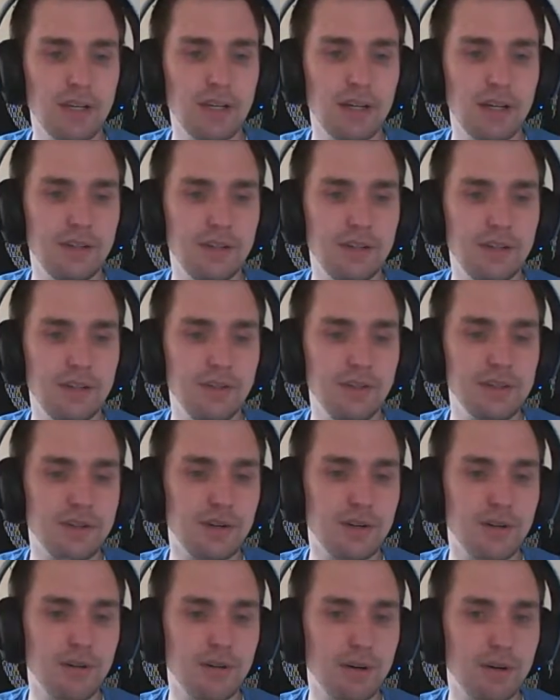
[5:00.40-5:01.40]
doing a
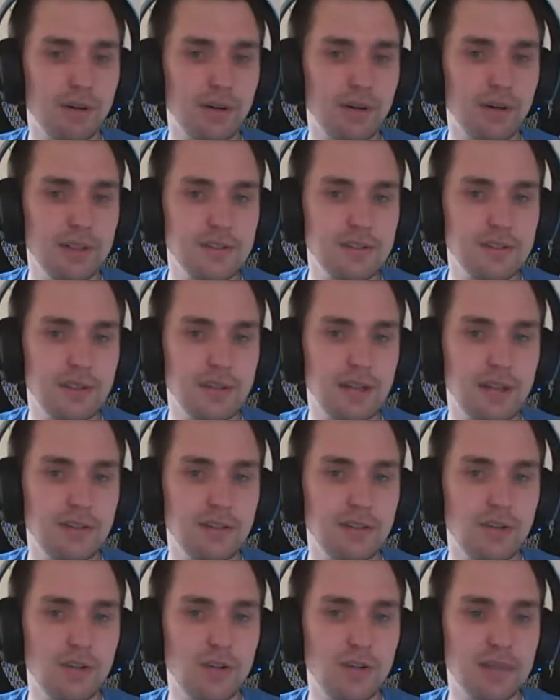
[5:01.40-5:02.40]
screen recording, so that
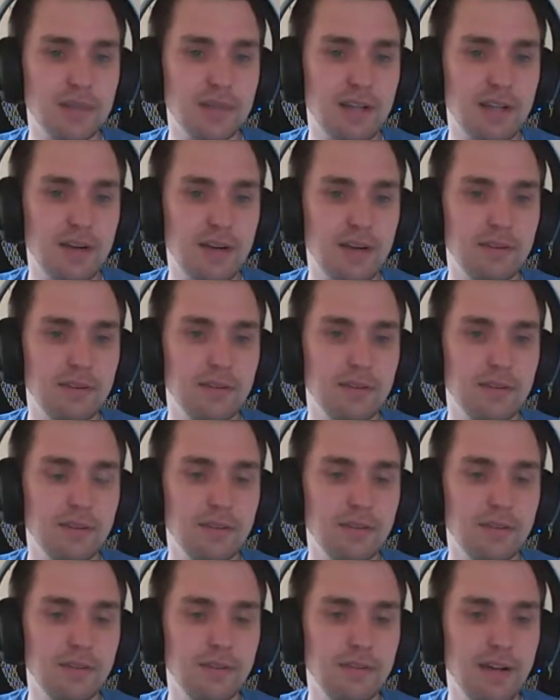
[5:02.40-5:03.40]
drops it down
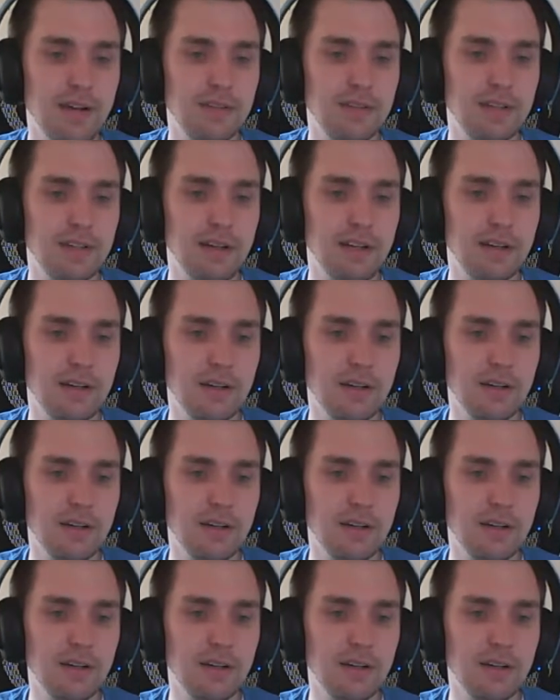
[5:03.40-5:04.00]
5 to 10